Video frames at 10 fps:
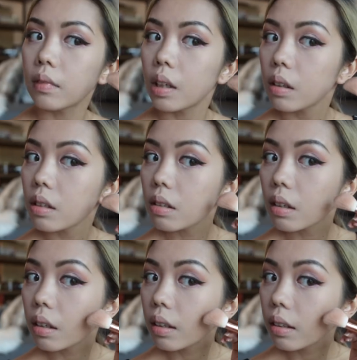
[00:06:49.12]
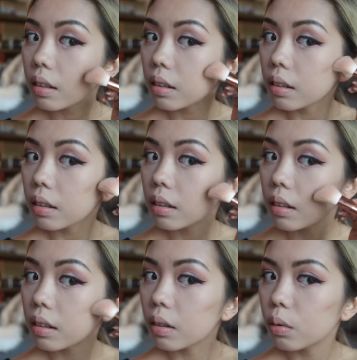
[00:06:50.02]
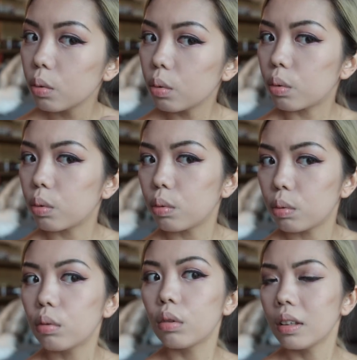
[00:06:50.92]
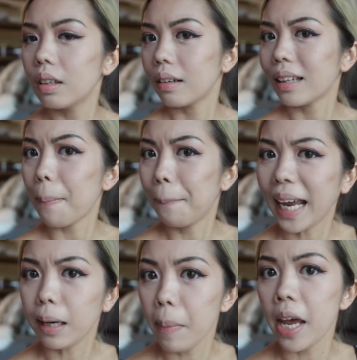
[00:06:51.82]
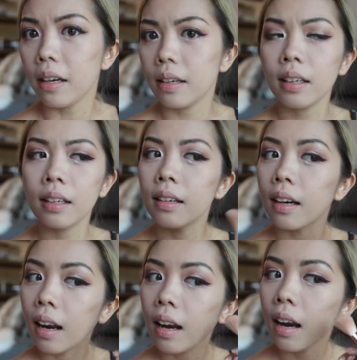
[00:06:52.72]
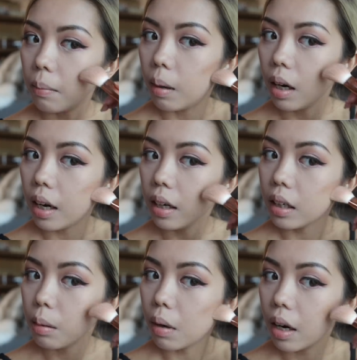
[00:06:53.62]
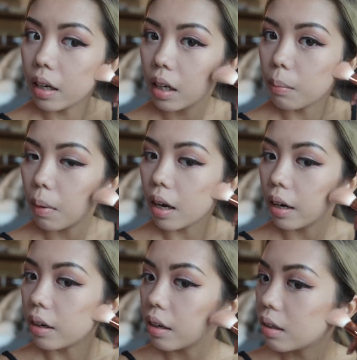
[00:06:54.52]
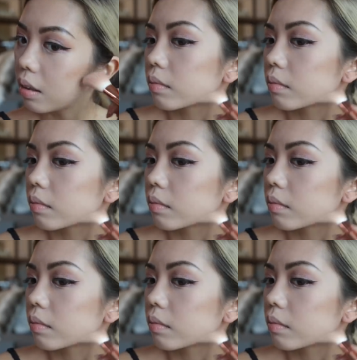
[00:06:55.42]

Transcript: On this side. Ooh, look at that pigment. Blendy, blendy, blend.